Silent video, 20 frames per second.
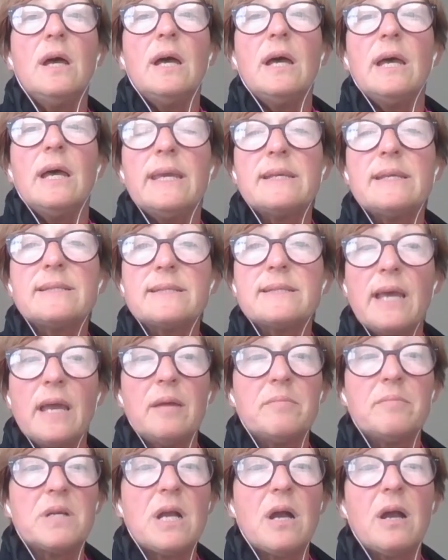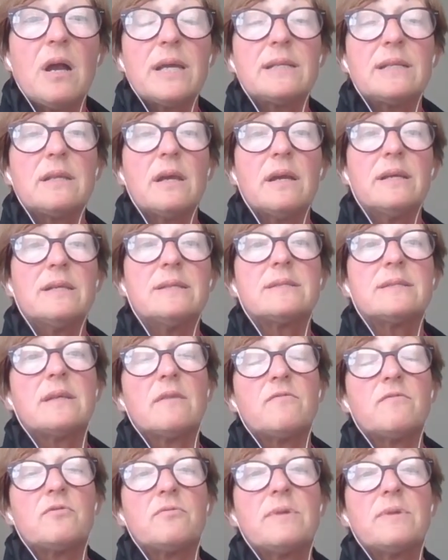Exam guidelines.
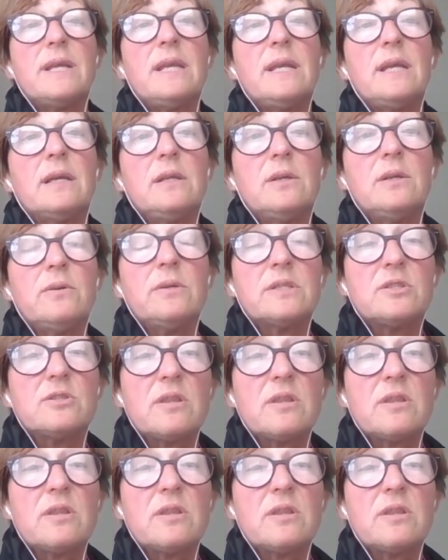I've already alluded